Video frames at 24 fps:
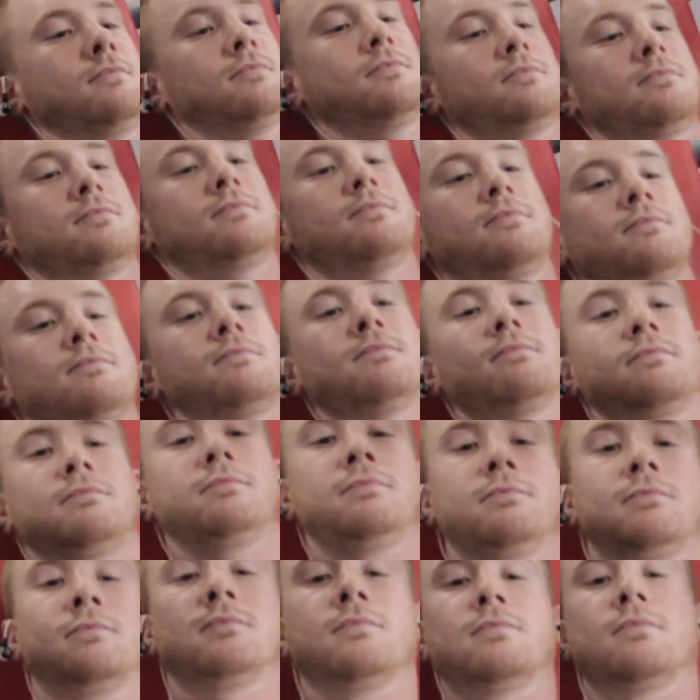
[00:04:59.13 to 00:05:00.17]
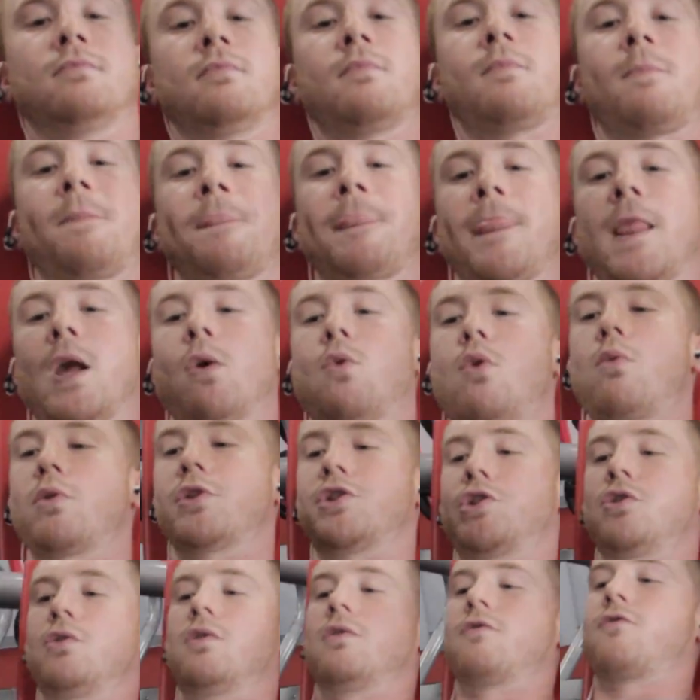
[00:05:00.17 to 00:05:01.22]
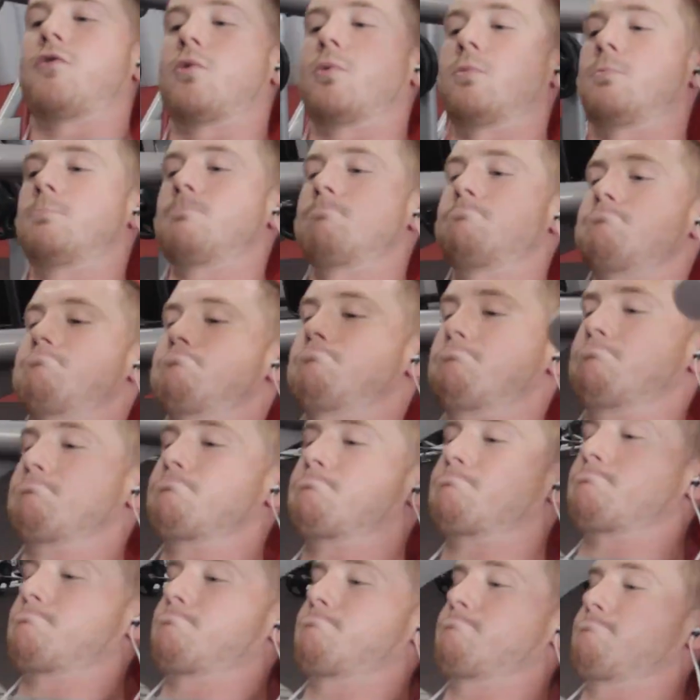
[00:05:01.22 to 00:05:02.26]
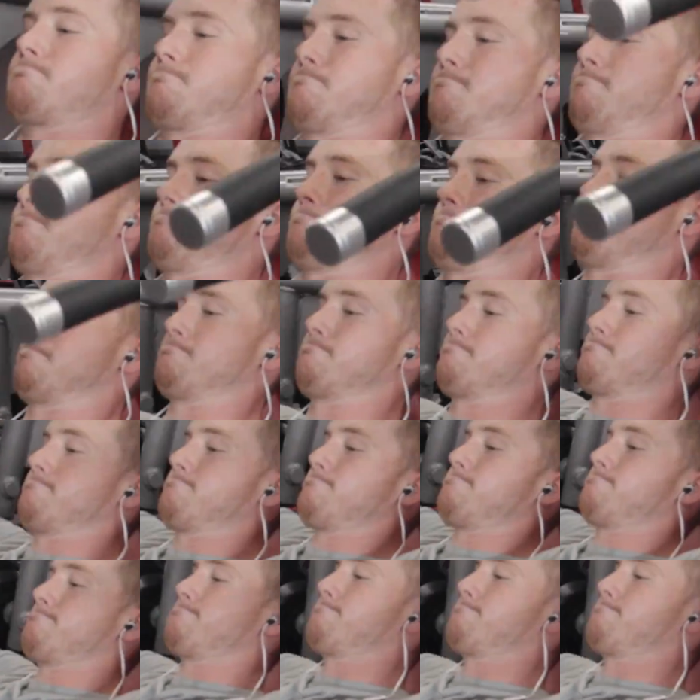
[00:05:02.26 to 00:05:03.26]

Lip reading: future videos. And I'm going to get off topic for a little bit. And I want to talk about